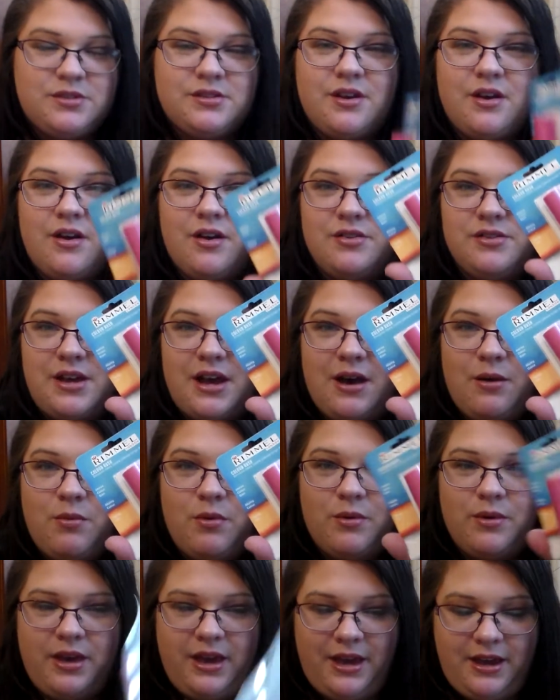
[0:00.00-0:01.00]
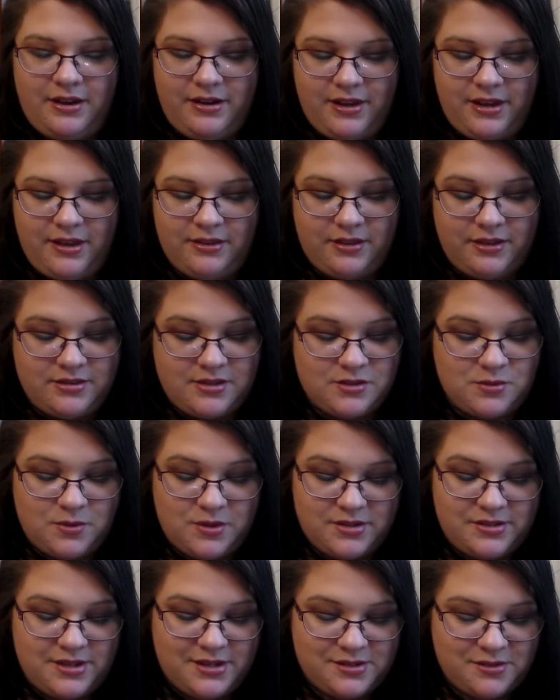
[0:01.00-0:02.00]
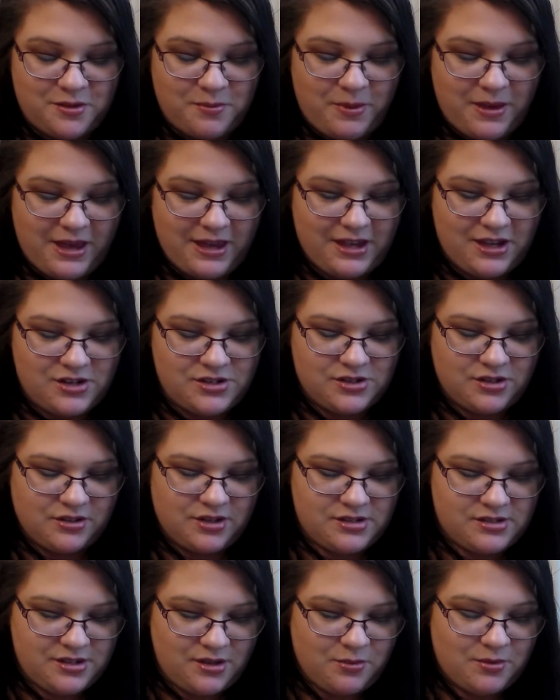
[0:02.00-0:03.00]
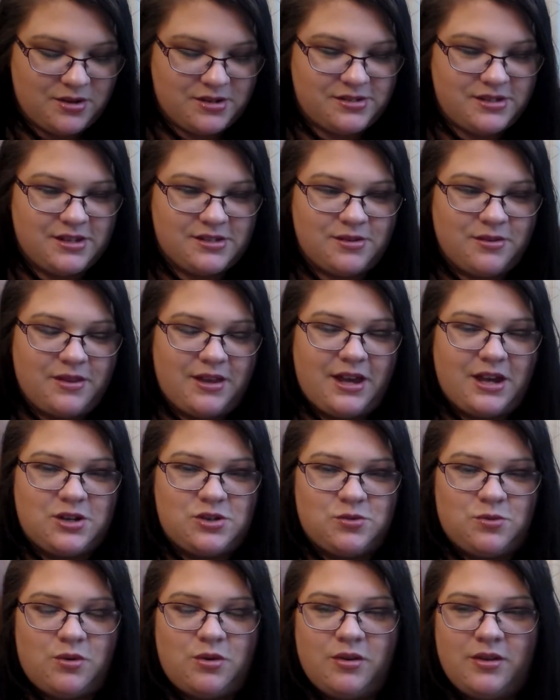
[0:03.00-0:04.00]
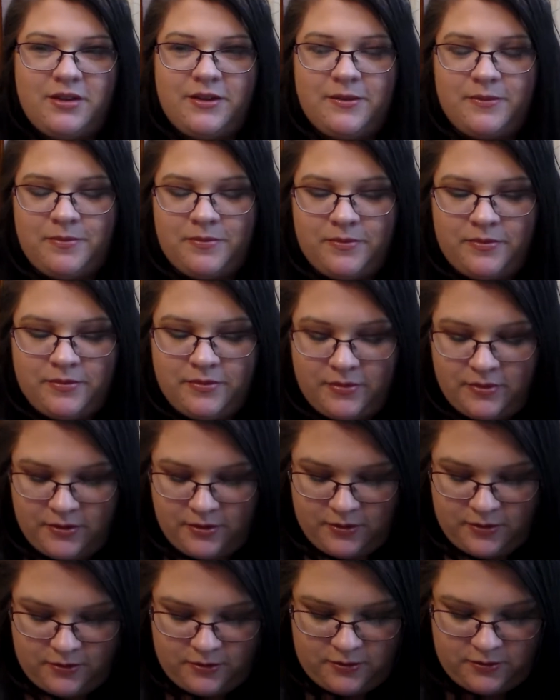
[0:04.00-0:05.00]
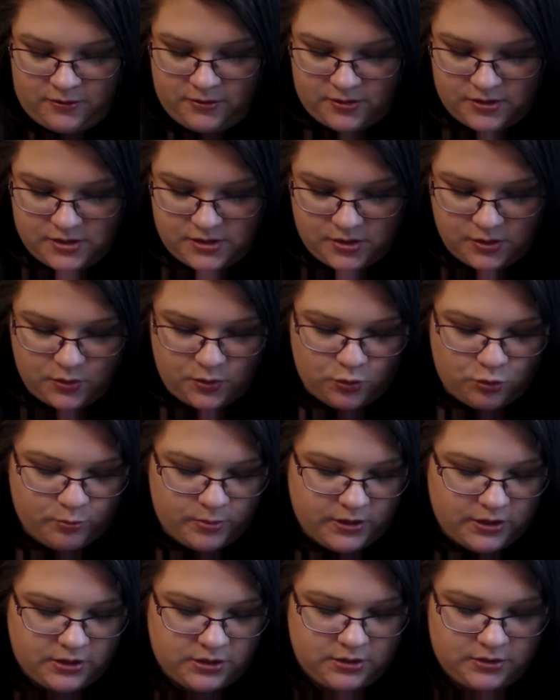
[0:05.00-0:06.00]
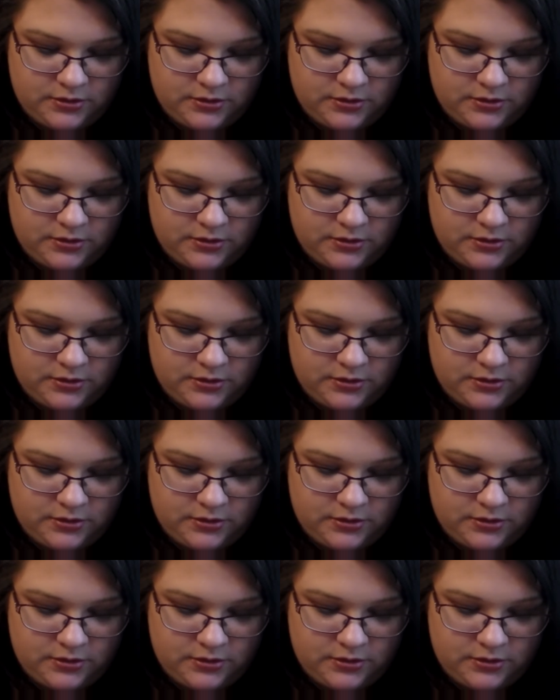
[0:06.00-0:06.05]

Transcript: It's called I Want Candy. At least that's what it says on the package. So let's see what it says on the actual tube.